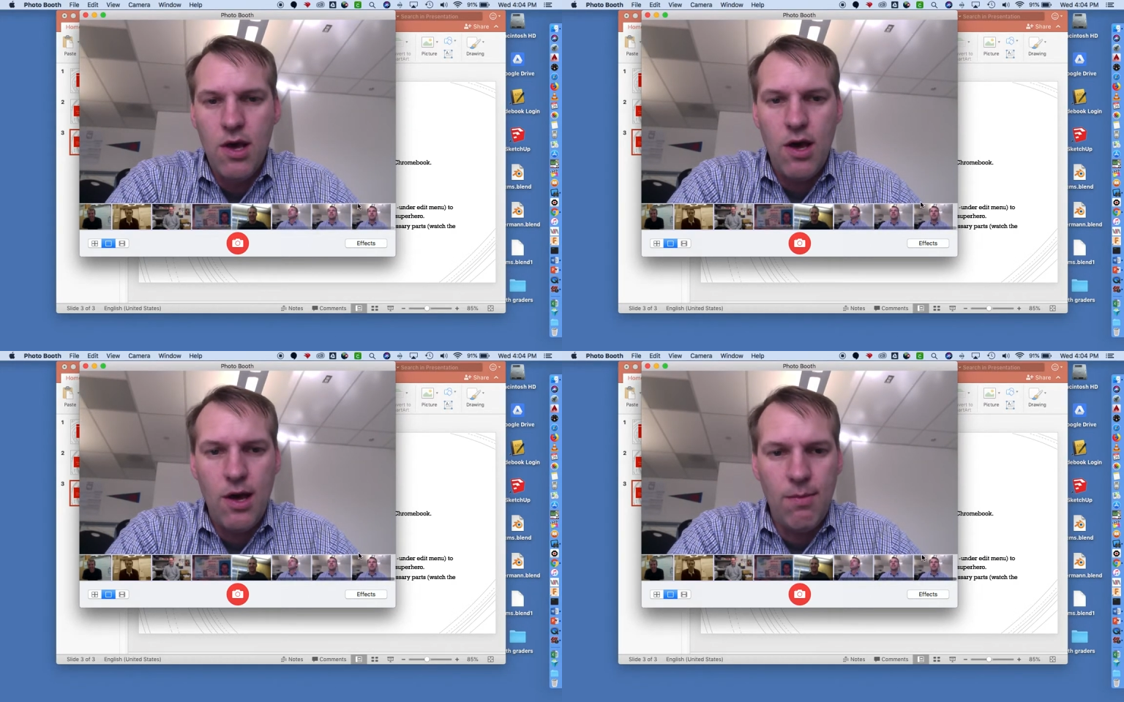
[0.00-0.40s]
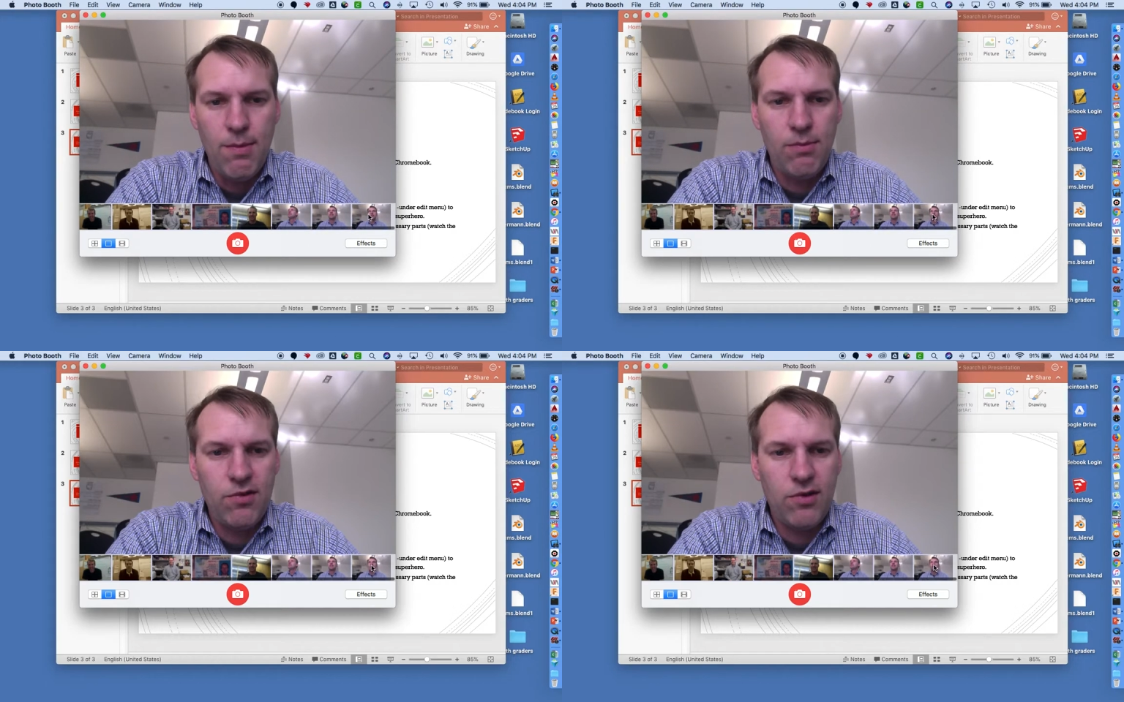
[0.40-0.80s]

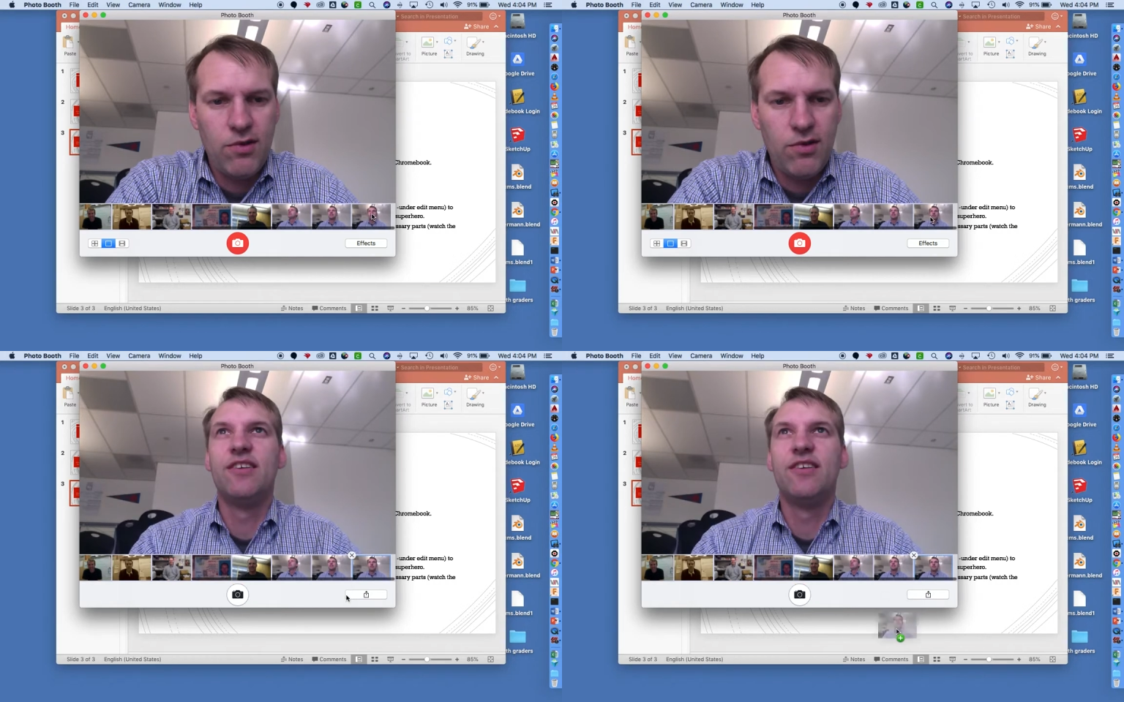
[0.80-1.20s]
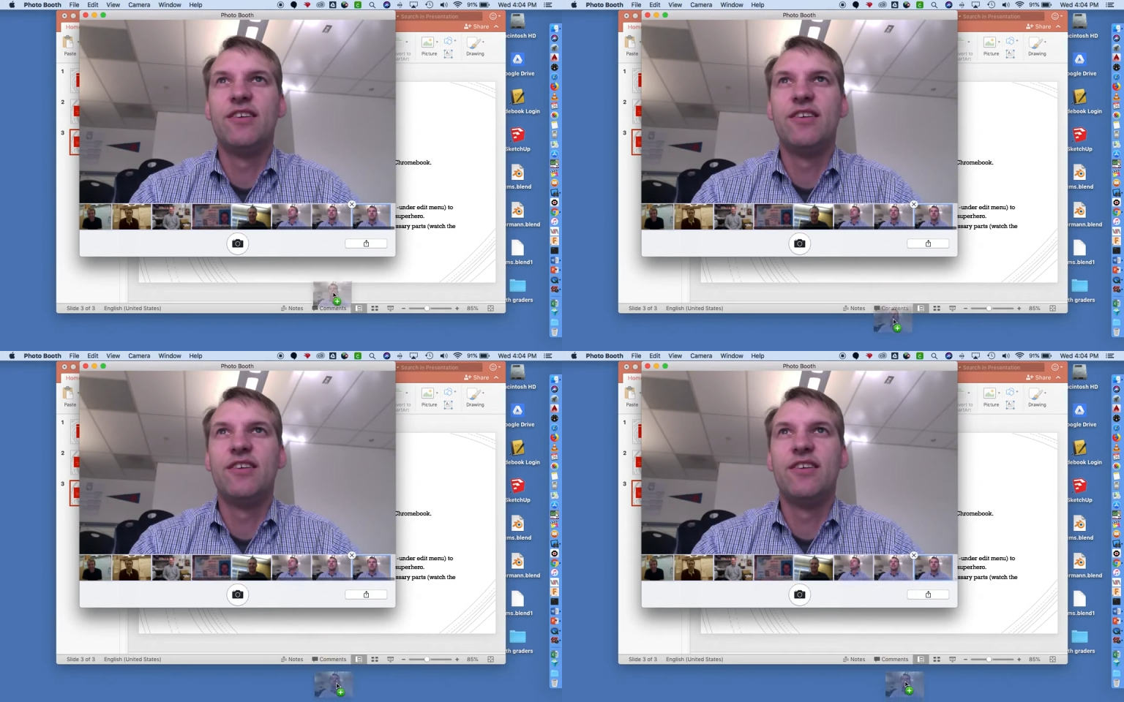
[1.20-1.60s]
I'm just going to drag
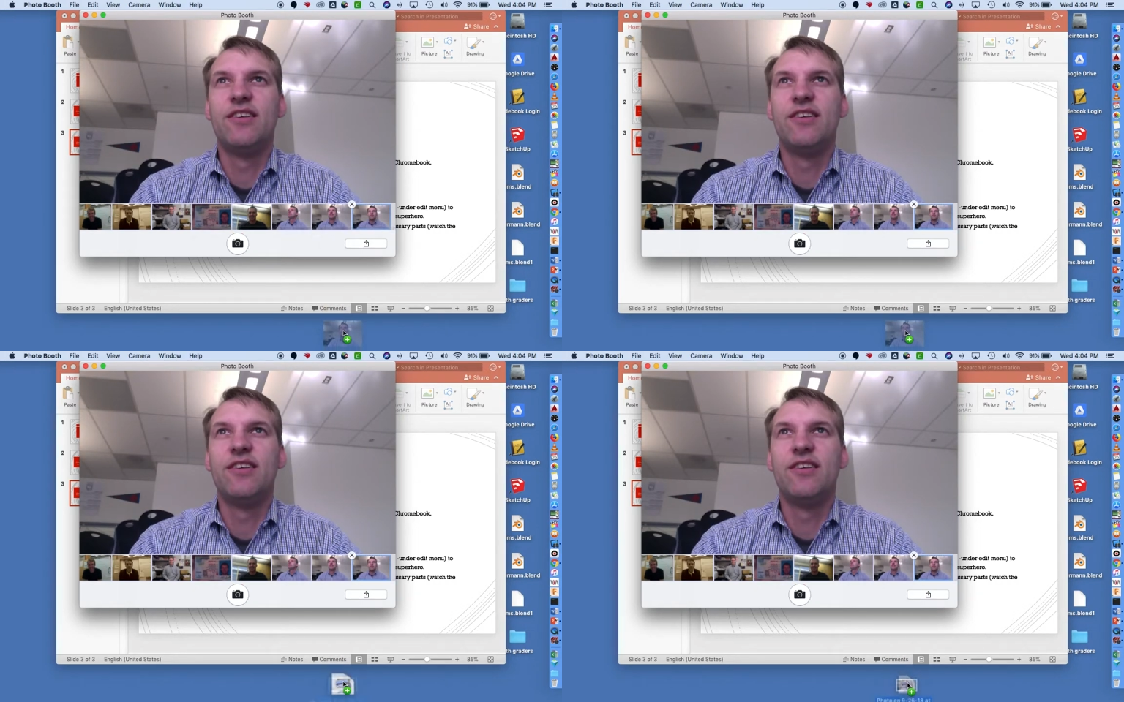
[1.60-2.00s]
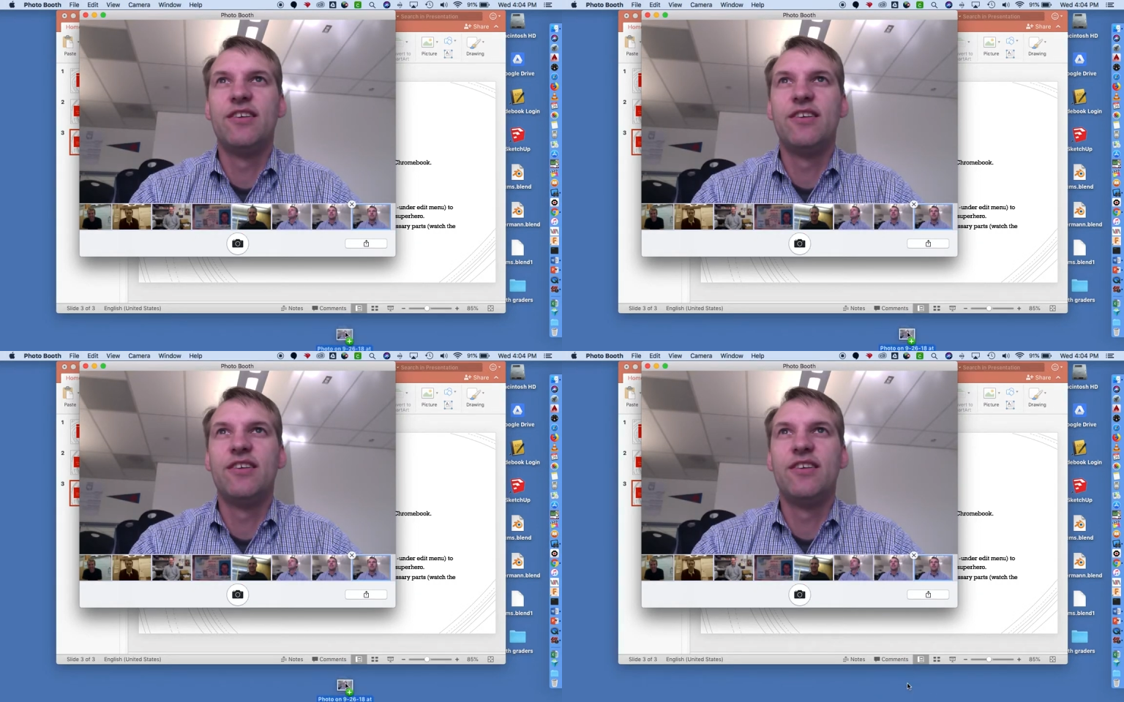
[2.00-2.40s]
it to the desktop.